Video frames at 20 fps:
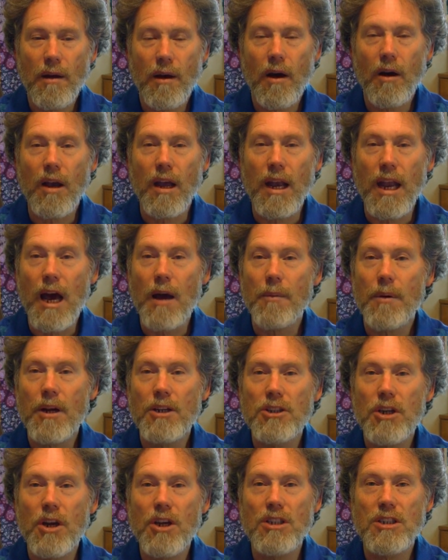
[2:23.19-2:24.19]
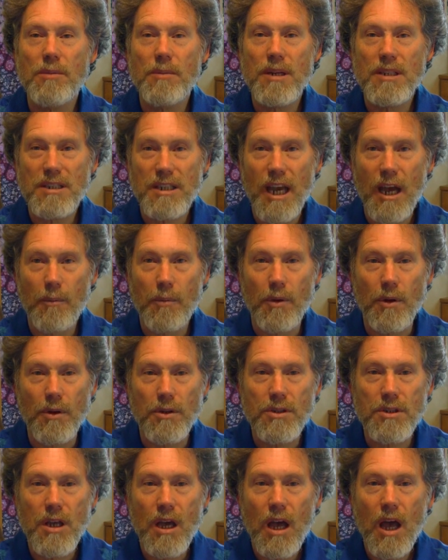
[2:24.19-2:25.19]
Okay, now I'm going to show you some
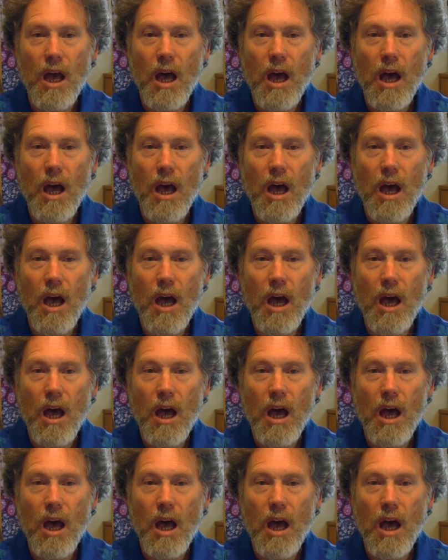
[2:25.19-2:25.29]
examples